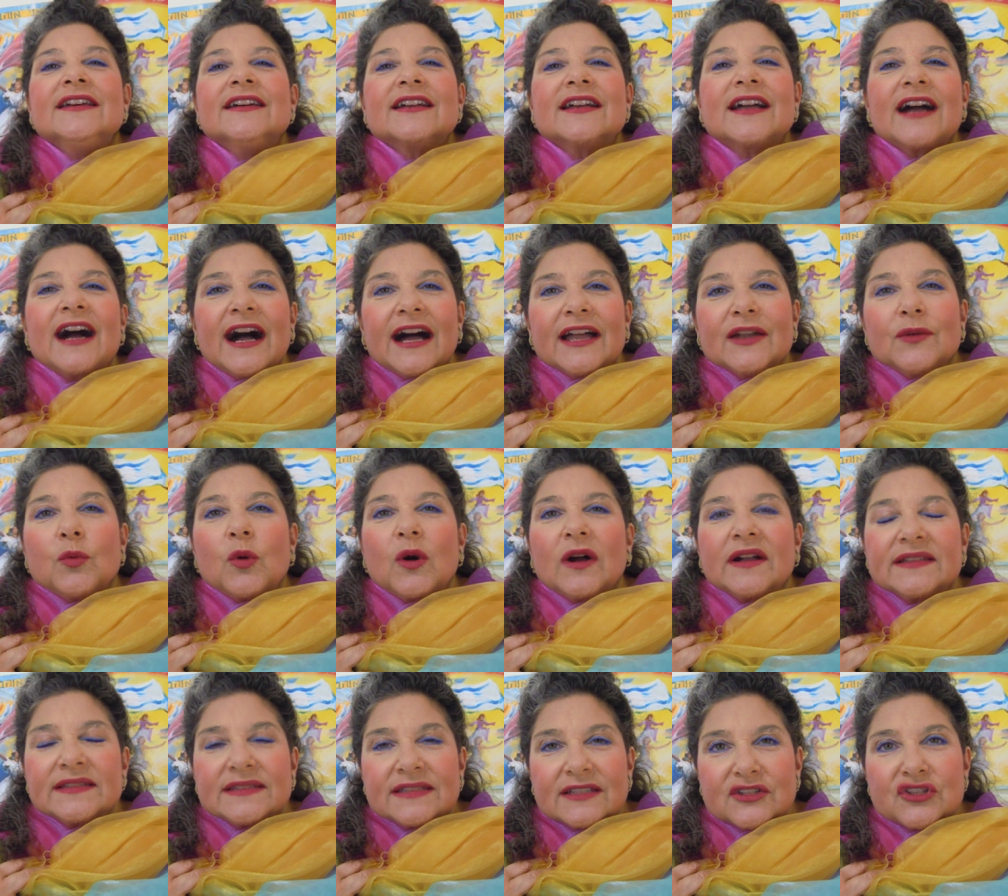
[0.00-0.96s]
God
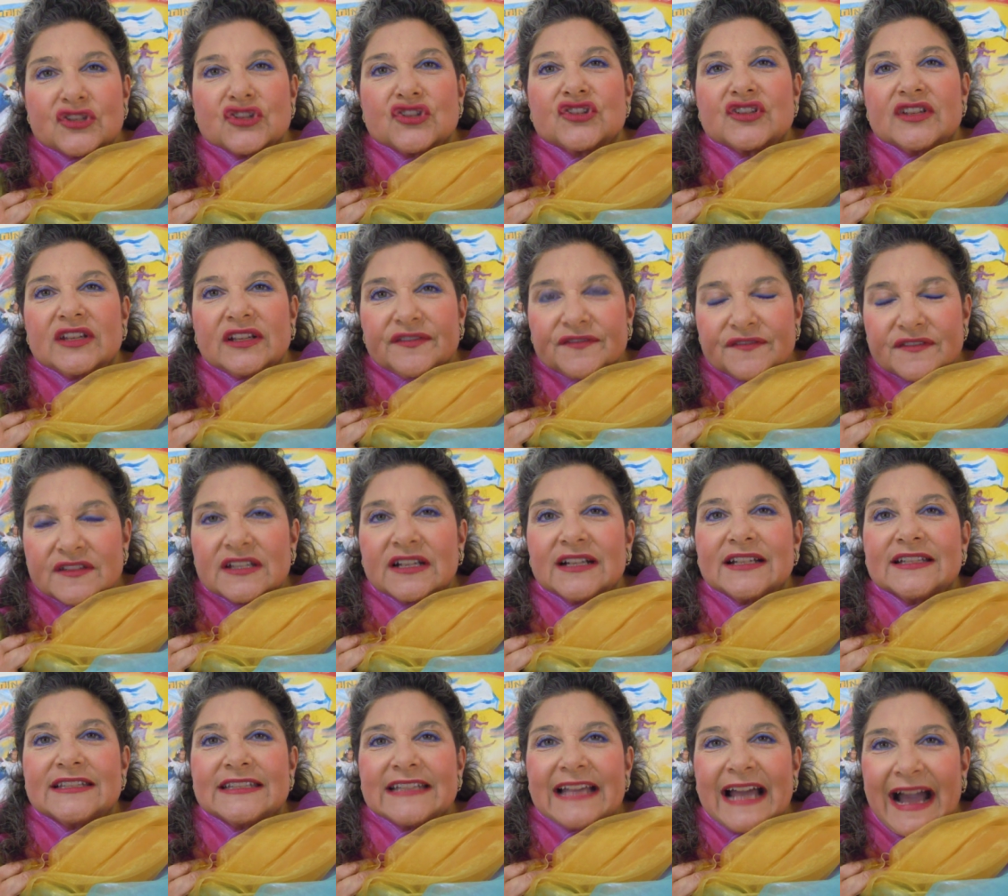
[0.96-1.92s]
wants to shift
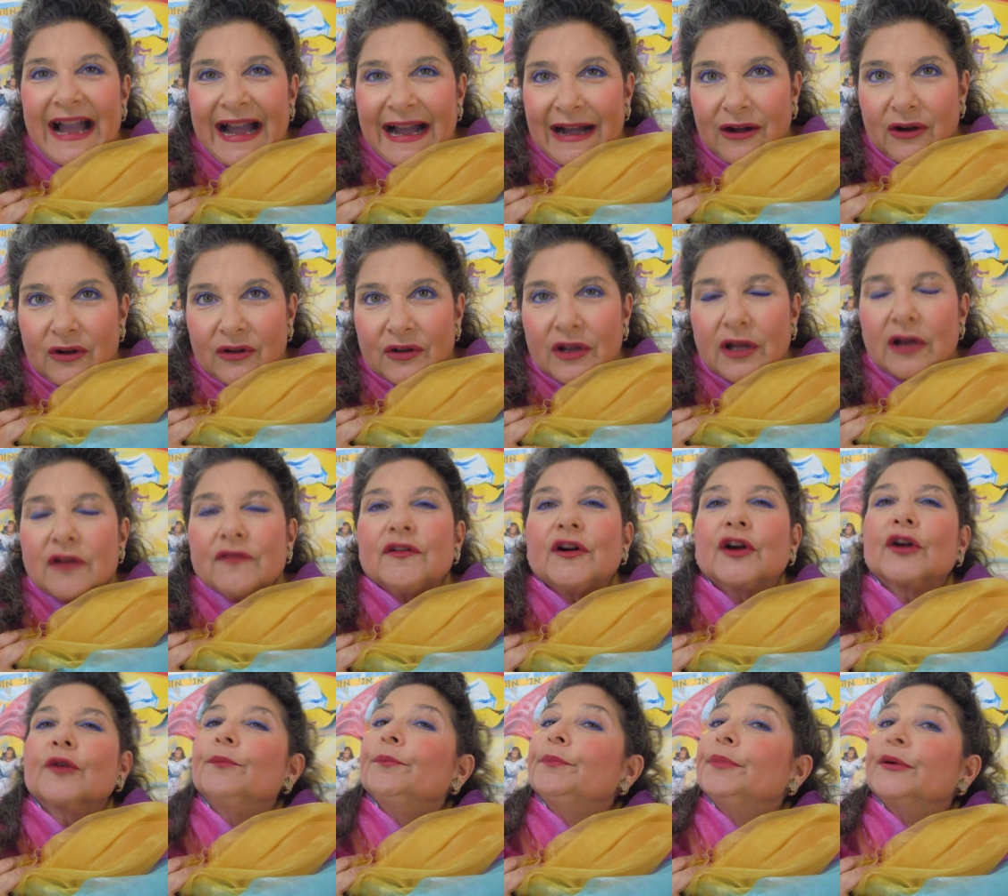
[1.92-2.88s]
us out of
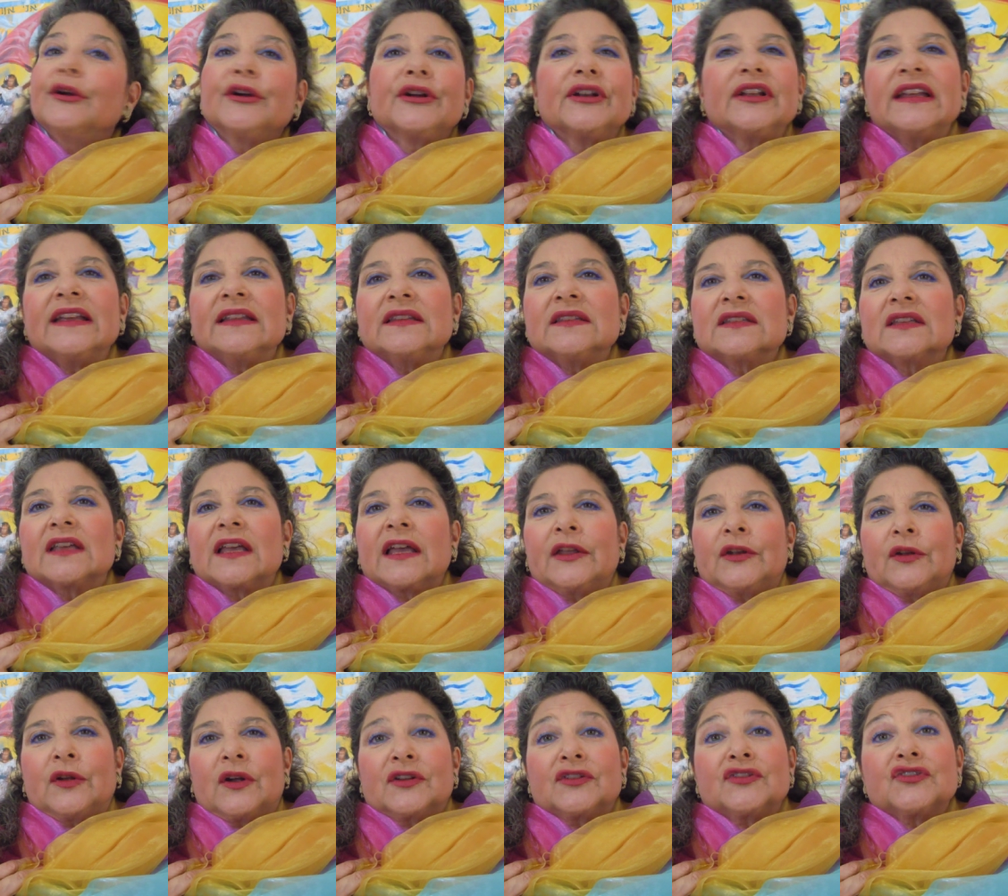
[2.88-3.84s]
our burdens
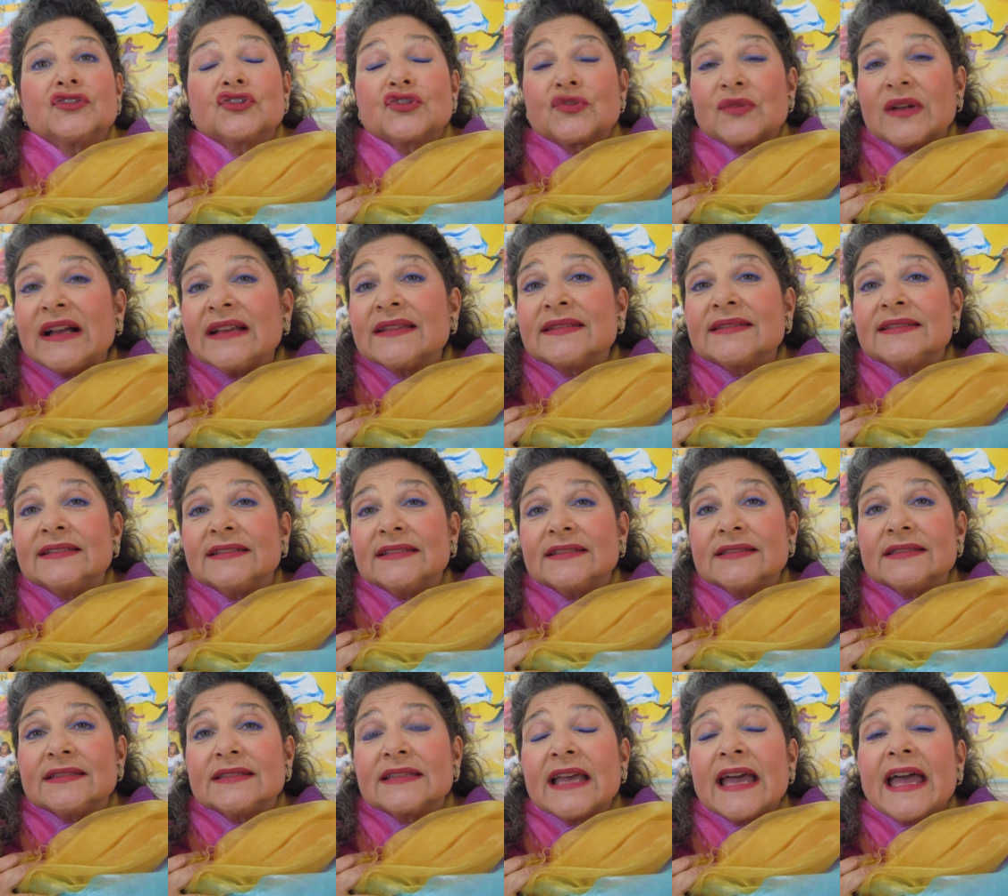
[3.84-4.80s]
and our
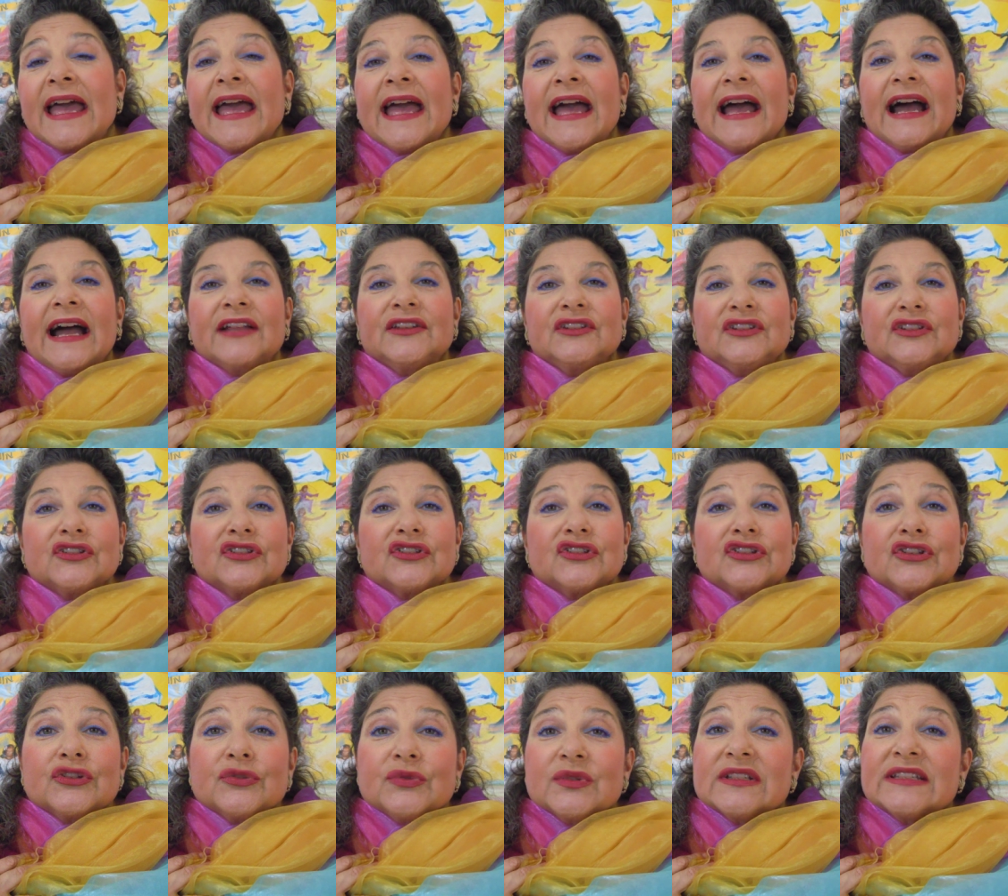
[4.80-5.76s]
stresses. And
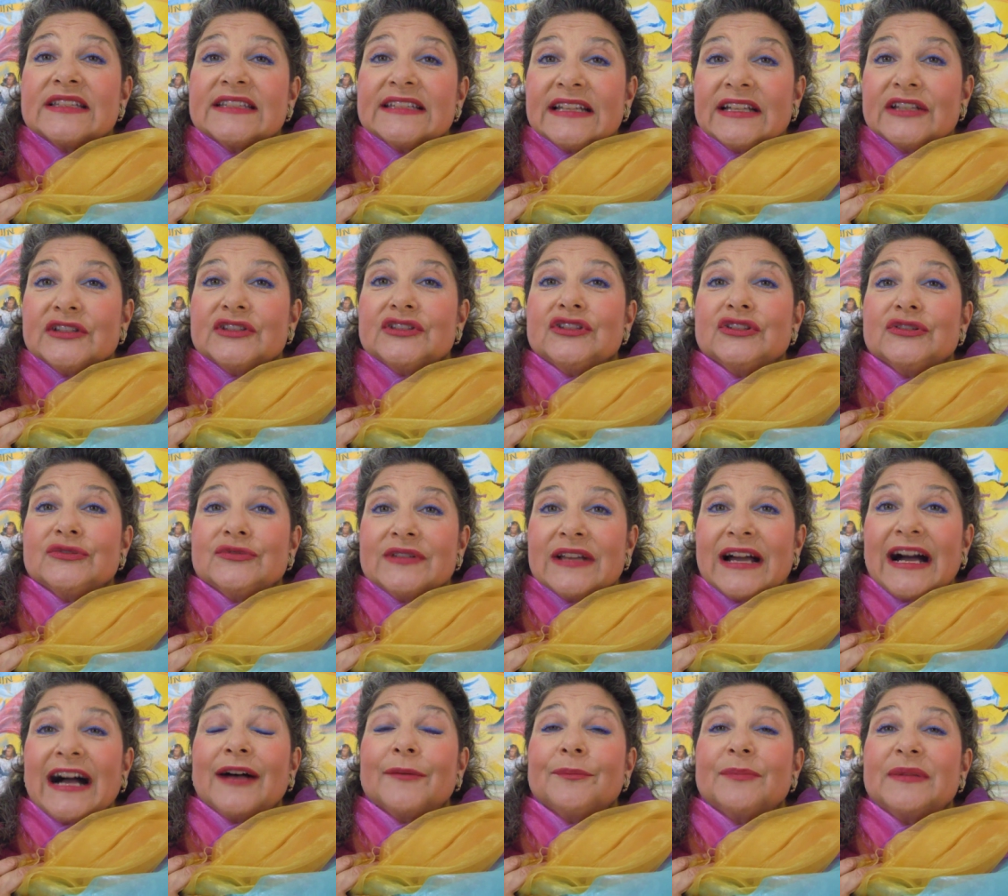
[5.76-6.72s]
Yeshua said, Do
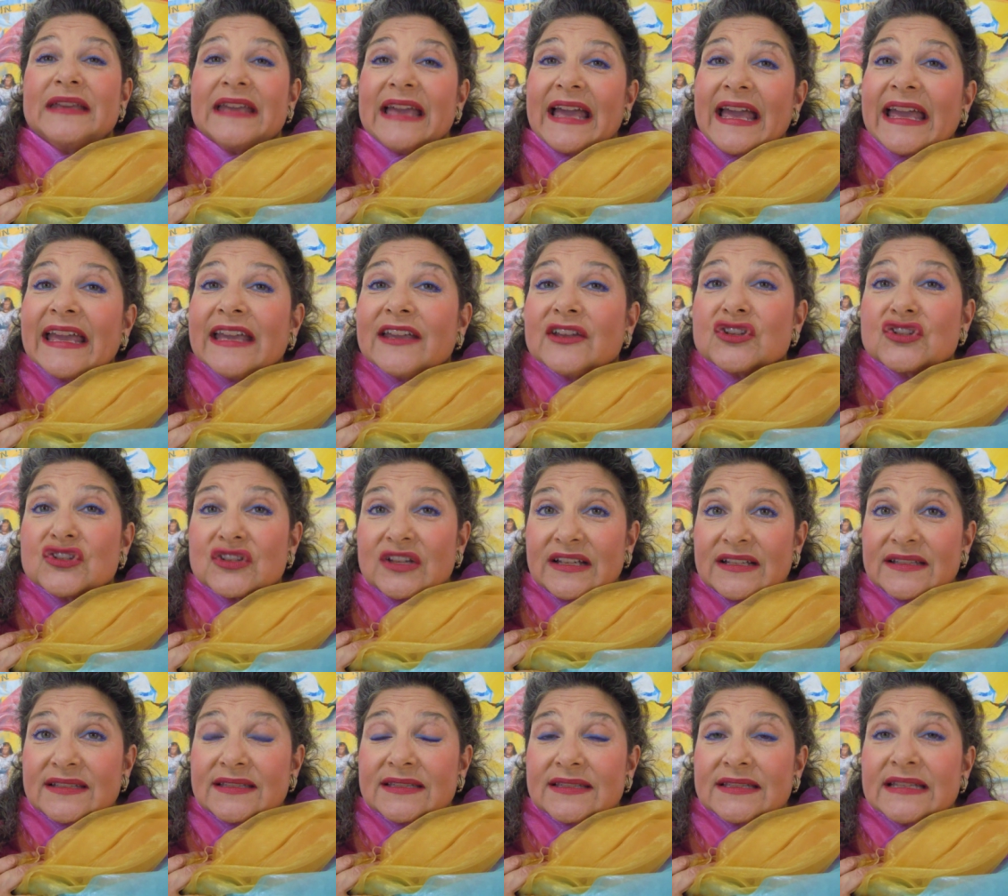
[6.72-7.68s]
not be
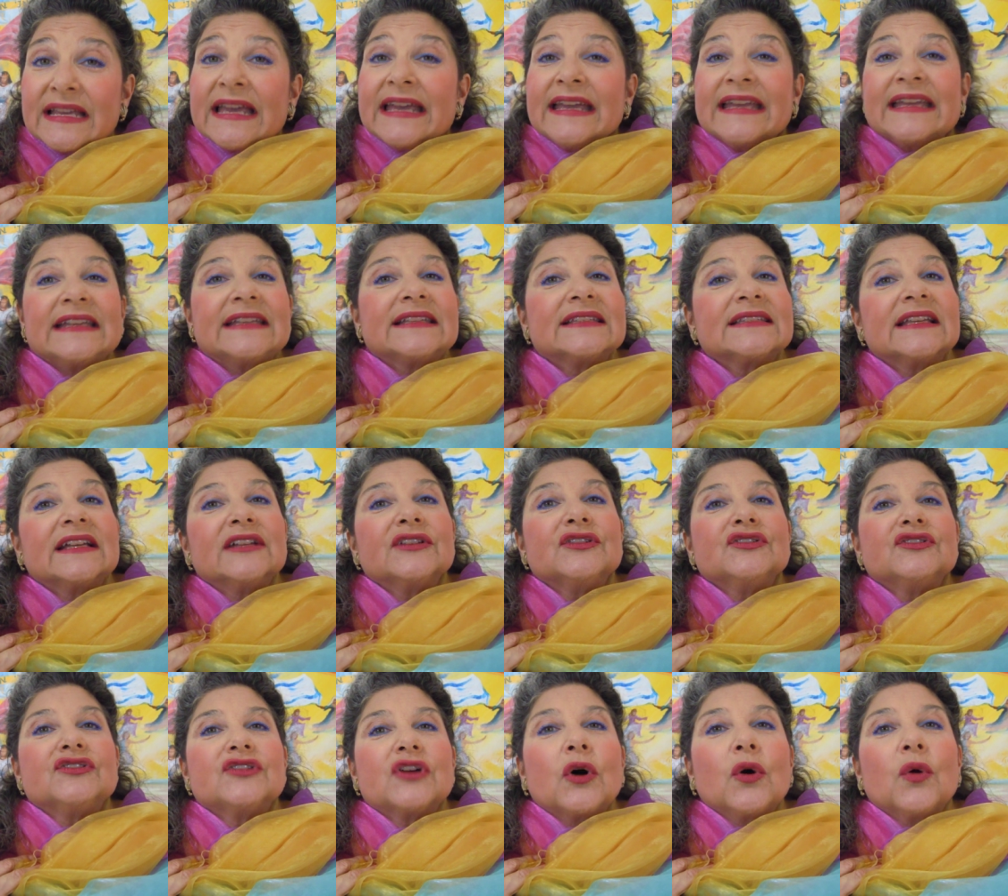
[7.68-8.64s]
anxious. He
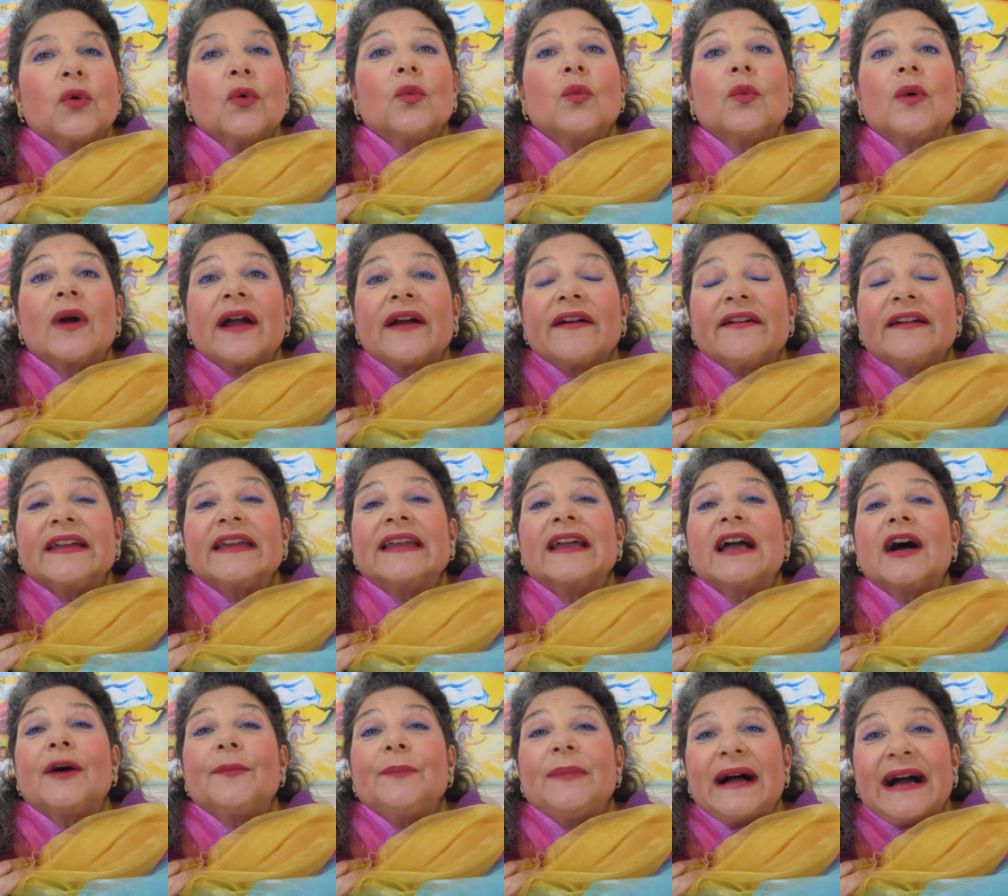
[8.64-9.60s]
said, Don't worry
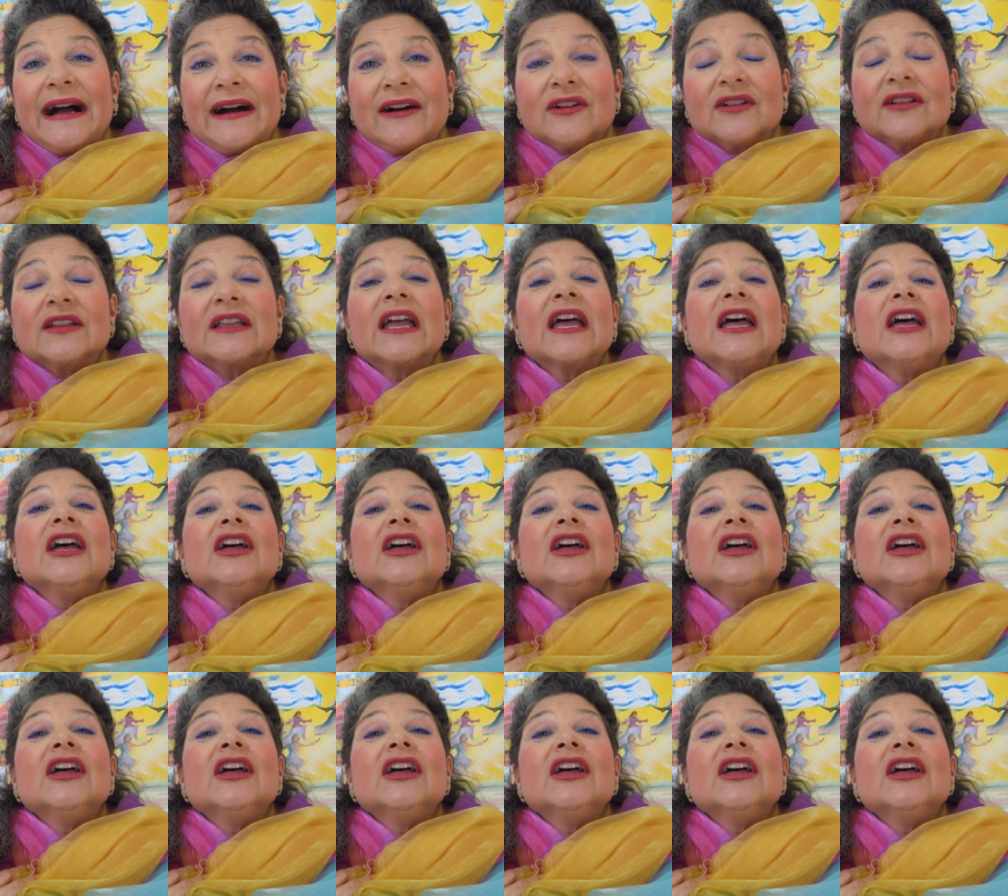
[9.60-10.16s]
about